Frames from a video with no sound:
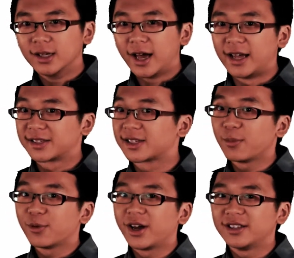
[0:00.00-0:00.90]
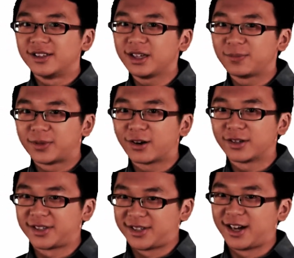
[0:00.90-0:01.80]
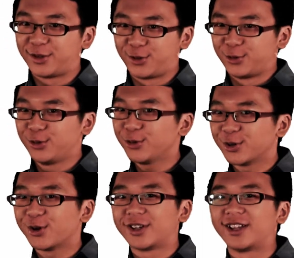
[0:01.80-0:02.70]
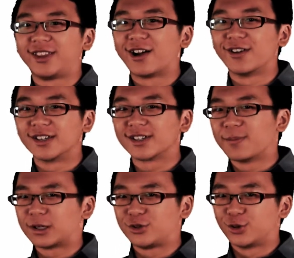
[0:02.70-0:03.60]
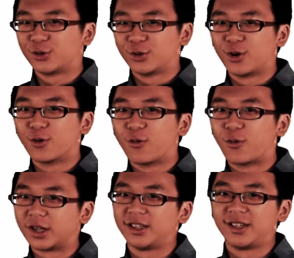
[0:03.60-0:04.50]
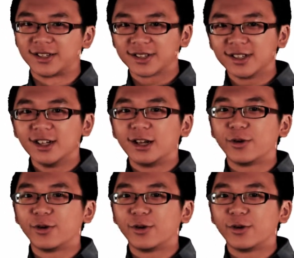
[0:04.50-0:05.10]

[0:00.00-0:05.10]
And somewhere deep down inside you, you know that there is, but you don't know what it is.